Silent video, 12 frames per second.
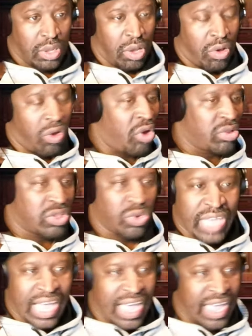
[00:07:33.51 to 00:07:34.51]
All through the
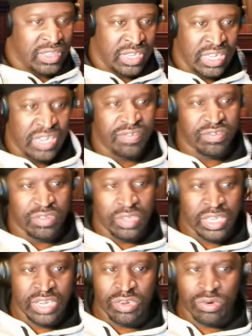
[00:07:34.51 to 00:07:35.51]
hadiths, the
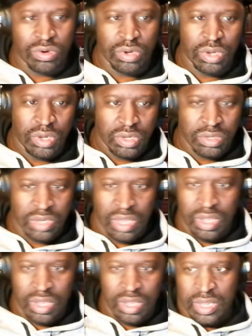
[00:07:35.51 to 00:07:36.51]
liter the
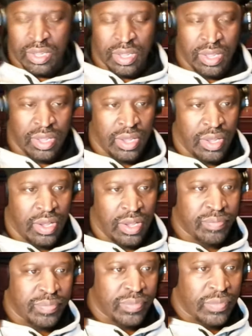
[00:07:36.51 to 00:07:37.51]
the uh
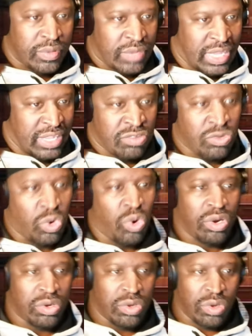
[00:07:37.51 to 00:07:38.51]
the
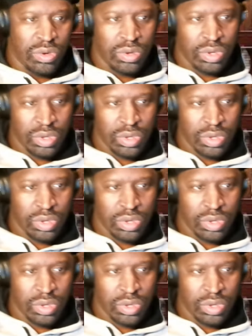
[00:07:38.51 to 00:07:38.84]
historical